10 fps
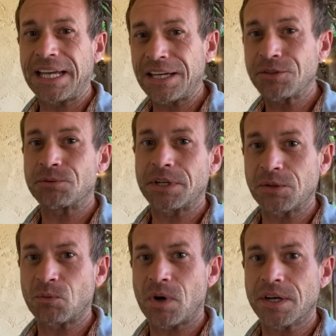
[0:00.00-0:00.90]
and
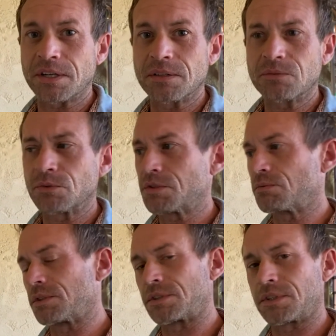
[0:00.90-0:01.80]
running water, which
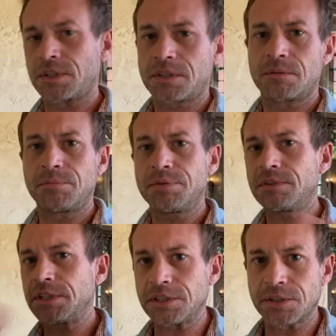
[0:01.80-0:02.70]
was
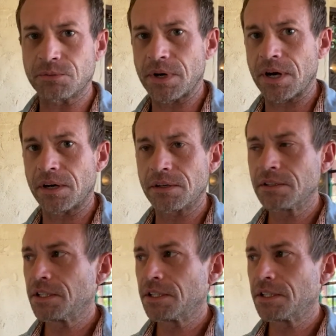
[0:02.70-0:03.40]
completely rare.